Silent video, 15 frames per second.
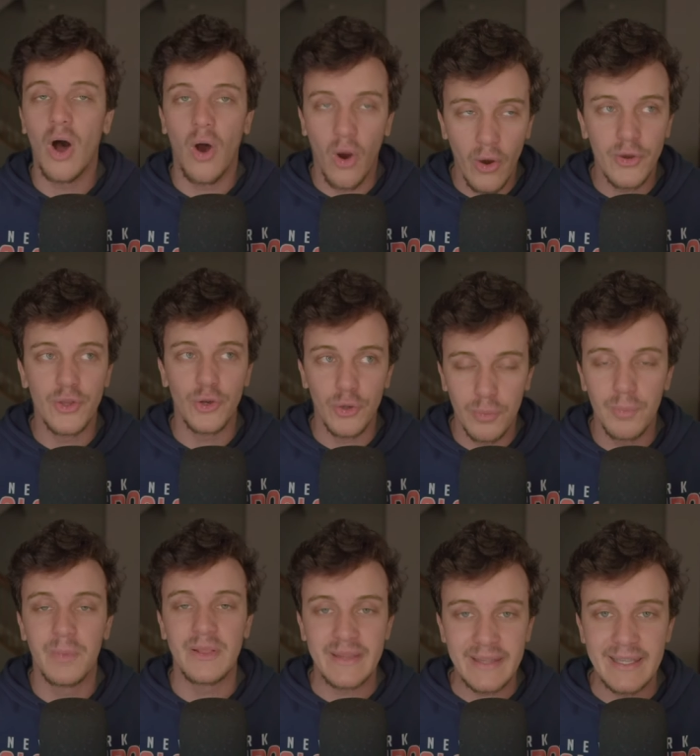
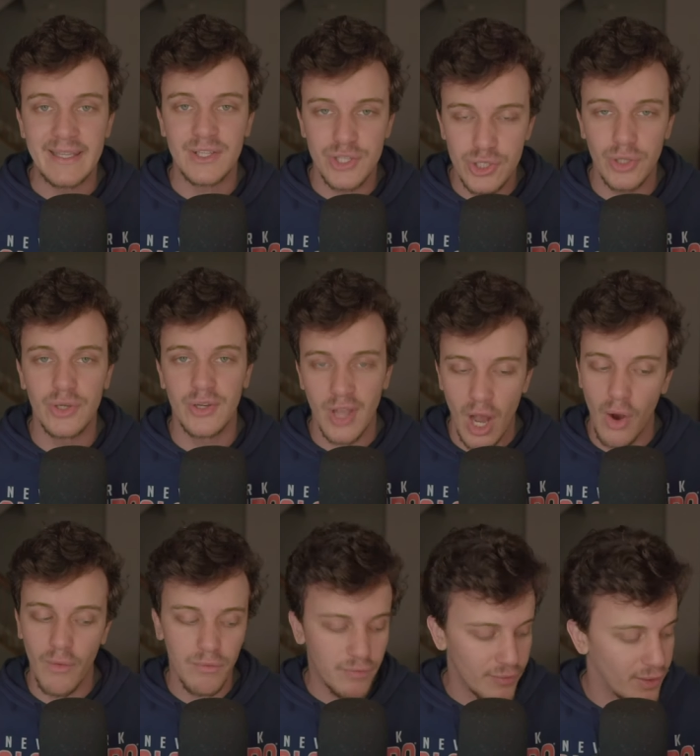arguably should
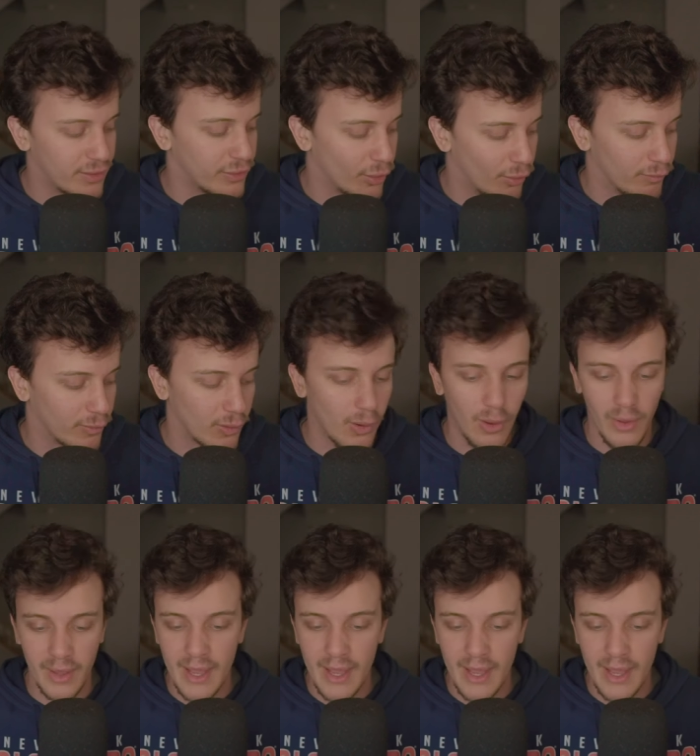go fifth overall.